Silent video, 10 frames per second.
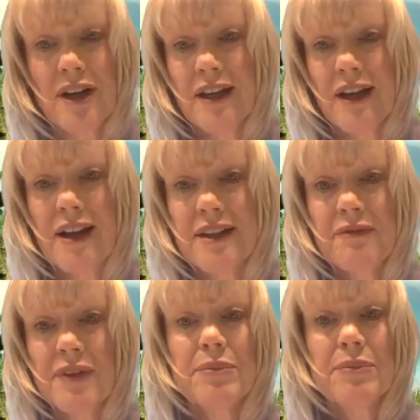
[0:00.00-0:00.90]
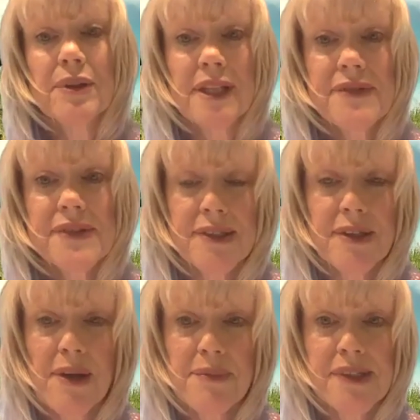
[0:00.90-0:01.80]
different belief
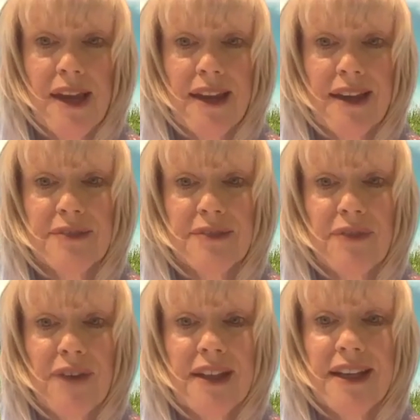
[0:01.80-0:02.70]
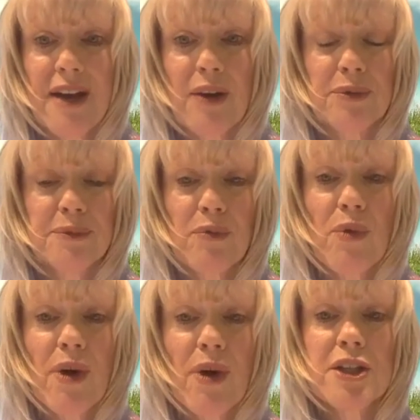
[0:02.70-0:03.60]
systems and finding out
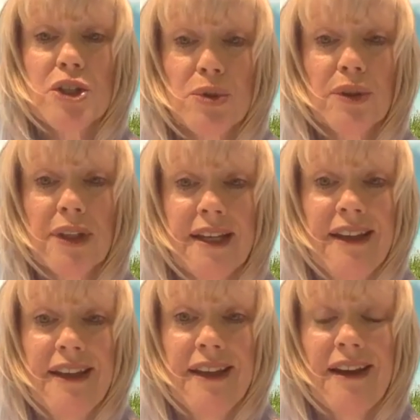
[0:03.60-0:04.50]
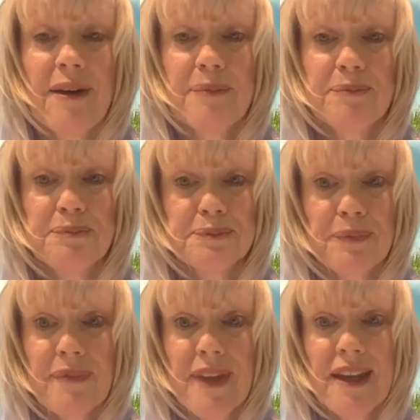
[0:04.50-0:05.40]
what truly
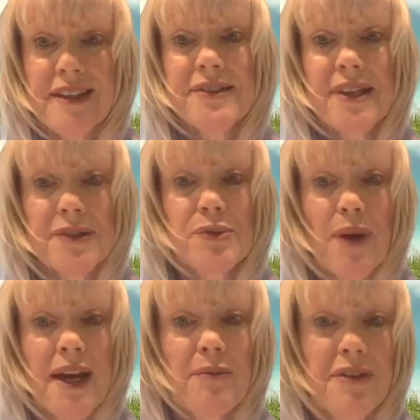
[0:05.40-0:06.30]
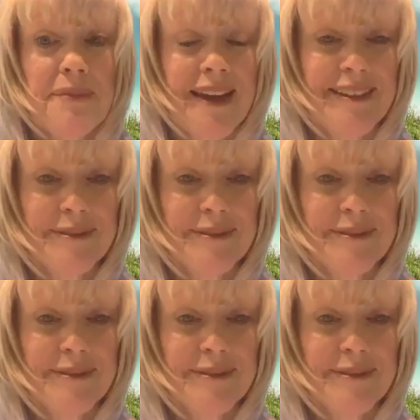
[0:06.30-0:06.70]
sits right with me.